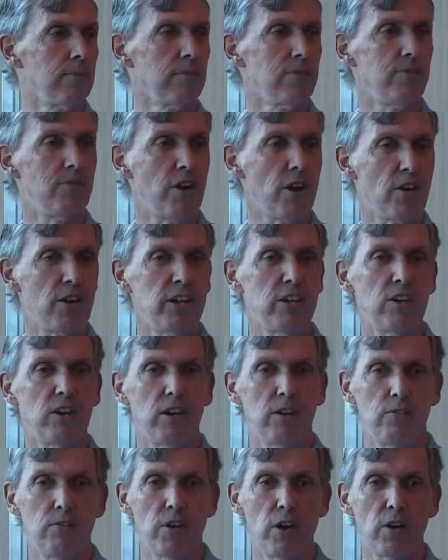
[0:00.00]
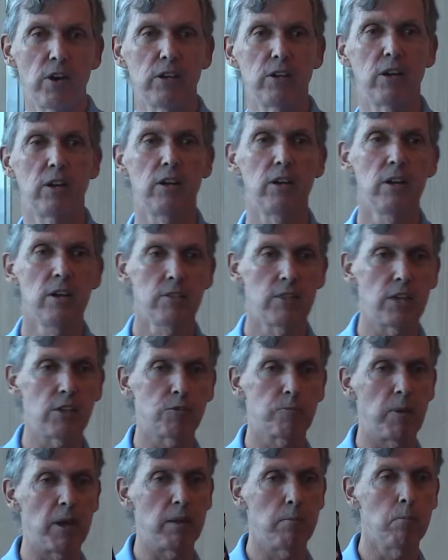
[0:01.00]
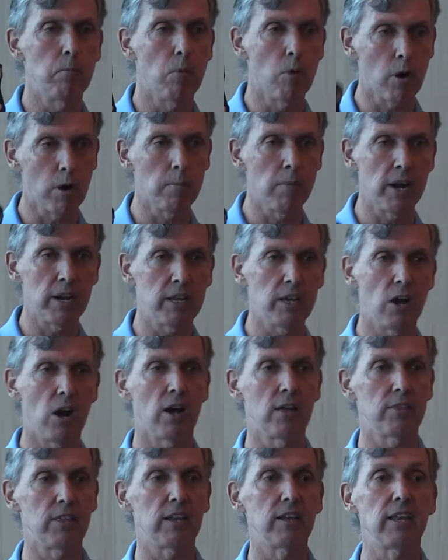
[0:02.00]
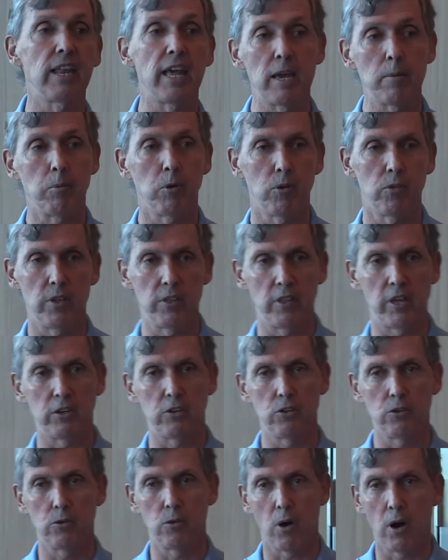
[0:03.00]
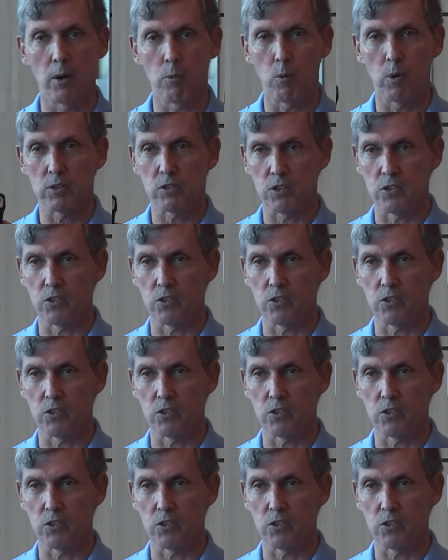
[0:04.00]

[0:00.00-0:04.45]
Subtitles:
Very good, very good. They spend more money on the label than they do on what's